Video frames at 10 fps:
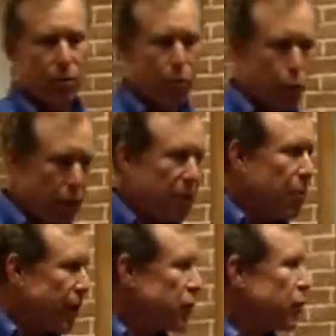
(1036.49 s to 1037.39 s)
Pretty
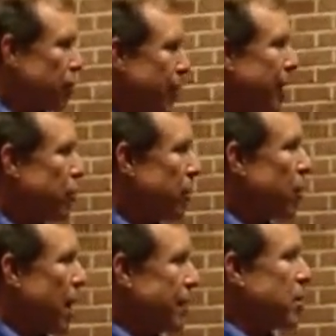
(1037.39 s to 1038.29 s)
much for the remainder of their
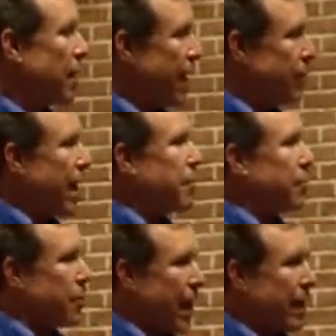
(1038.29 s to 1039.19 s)
lives, they'll have
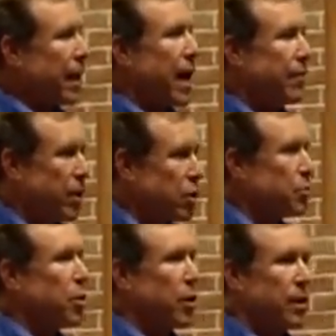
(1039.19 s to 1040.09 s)
that kind of an
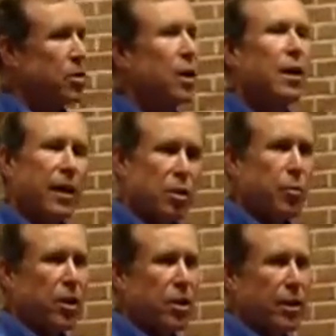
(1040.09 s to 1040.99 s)
experience, especially as